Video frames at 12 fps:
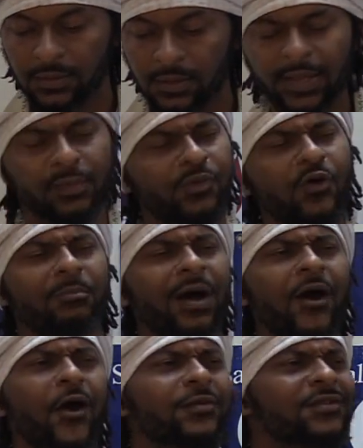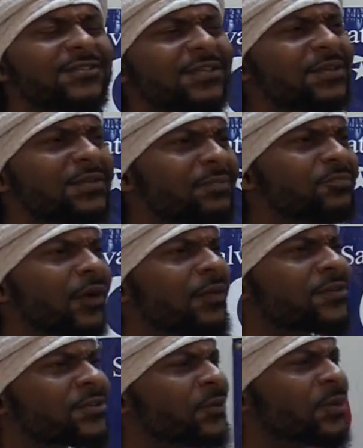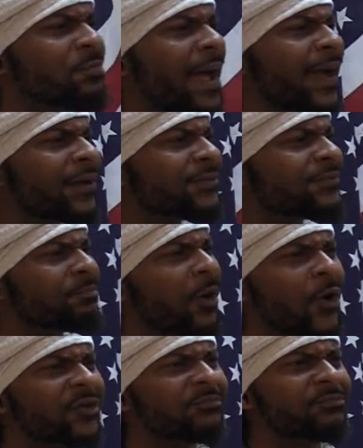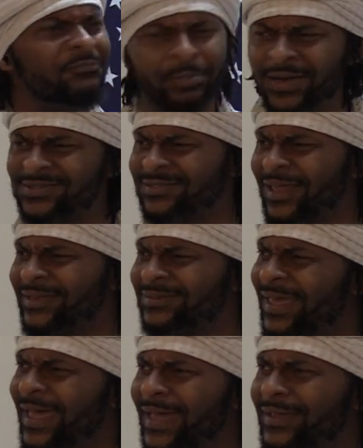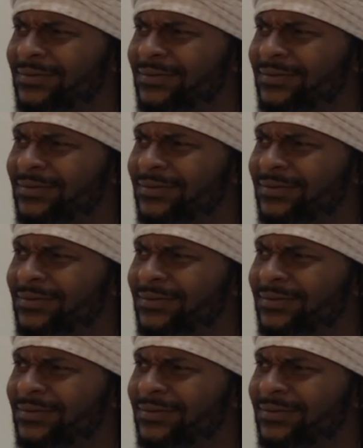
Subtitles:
It broke my heart to see the brothers on the back of the MARTA bus like that.